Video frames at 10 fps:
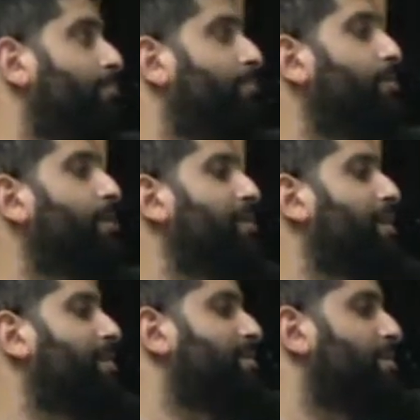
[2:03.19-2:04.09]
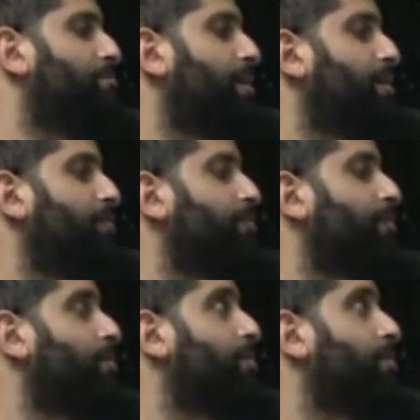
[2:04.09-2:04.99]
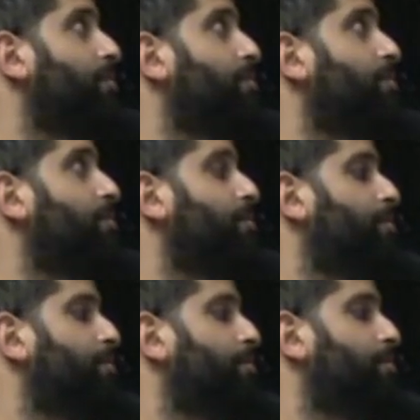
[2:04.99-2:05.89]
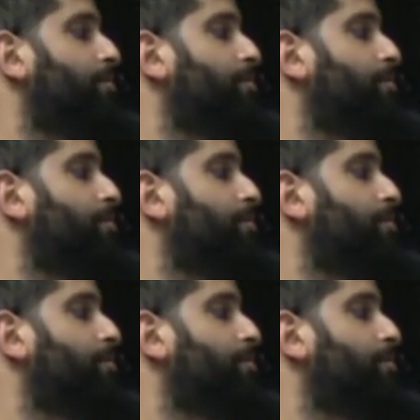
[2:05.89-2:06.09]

Baruch, his cousin's unplugged over there. Oh.